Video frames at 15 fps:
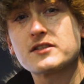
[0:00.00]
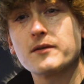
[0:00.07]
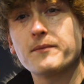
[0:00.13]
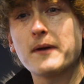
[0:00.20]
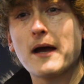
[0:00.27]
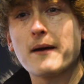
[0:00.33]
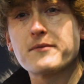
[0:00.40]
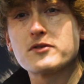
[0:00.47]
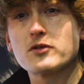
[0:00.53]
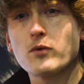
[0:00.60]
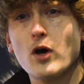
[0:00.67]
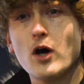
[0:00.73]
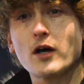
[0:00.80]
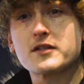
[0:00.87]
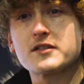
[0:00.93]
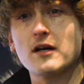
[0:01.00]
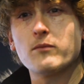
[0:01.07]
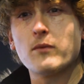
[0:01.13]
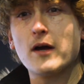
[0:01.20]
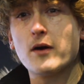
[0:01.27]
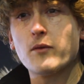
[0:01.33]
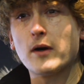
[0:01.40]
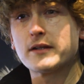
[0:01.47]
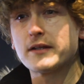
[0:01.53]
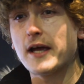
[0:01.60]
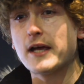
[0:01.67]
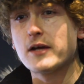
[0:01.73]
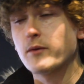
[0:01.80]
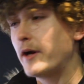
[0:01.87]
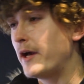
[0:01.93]
to be able to work somewhere one
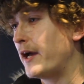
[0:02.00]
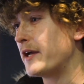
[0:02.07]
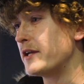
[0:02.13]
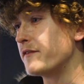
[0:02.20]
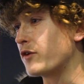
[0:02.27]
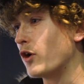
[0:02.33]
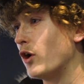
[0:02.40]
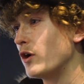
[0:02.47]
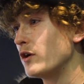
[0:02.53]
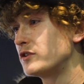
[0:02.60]
day where you've got